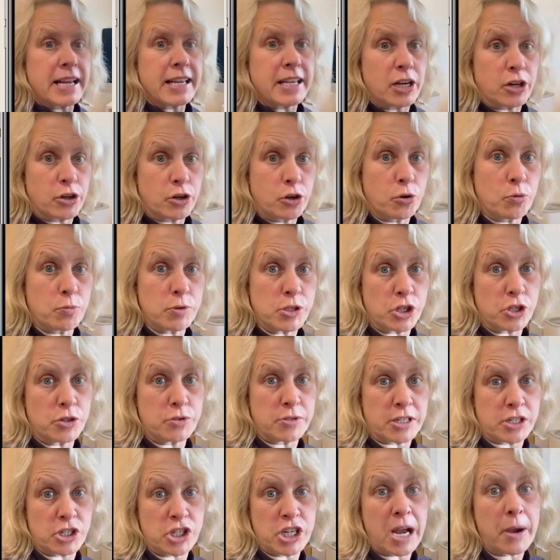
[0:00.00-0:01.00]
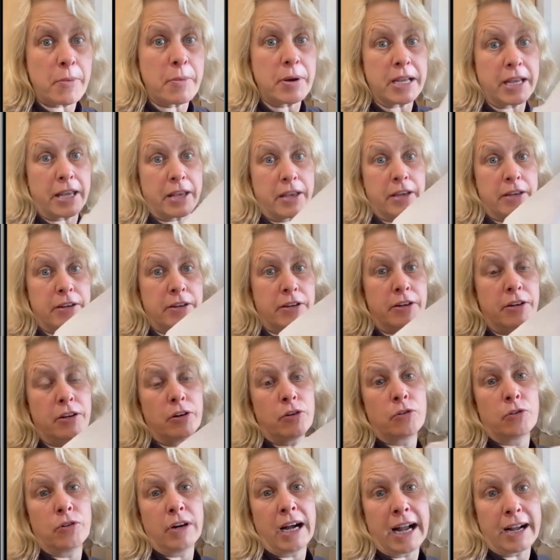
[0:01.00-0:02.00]
So, A roll is me talking to the
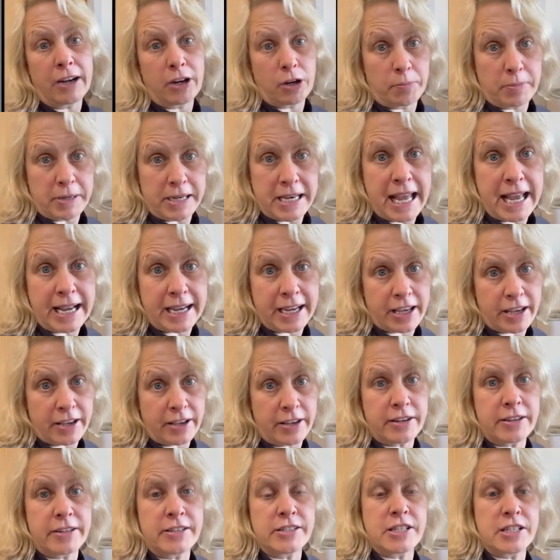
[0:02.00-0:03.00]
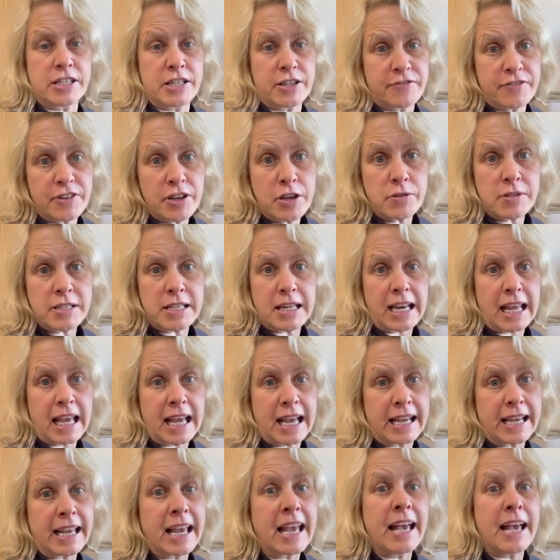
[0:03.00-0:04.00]
camera like this, B roll is
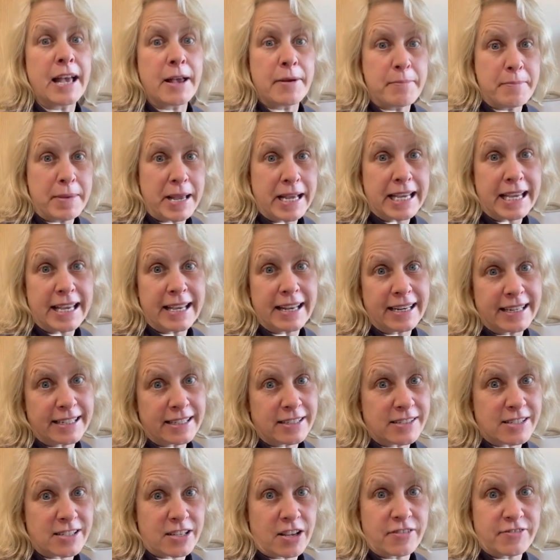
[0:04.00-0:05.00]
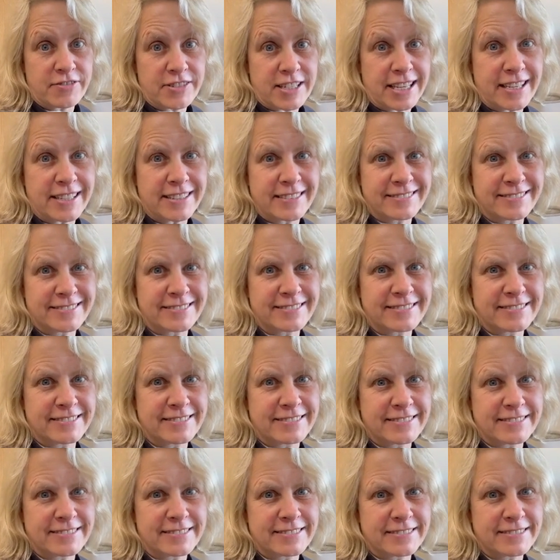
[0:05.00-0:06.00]
of any other supplementary footage
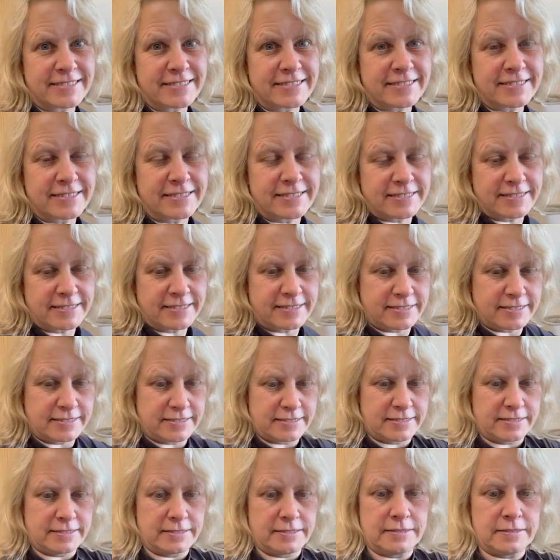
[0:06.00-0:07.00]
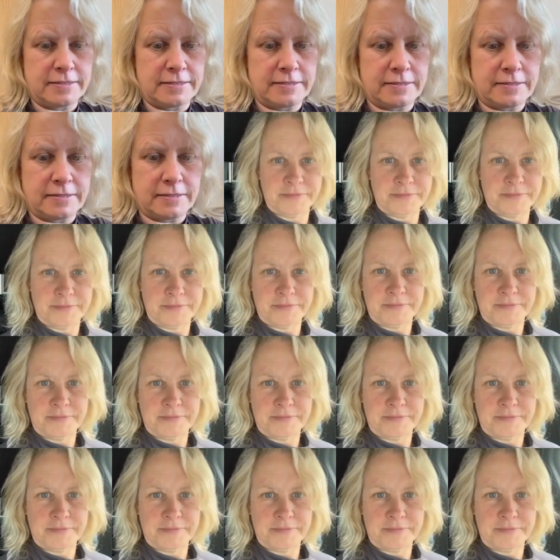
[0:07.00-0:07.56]
that would explain what you're talking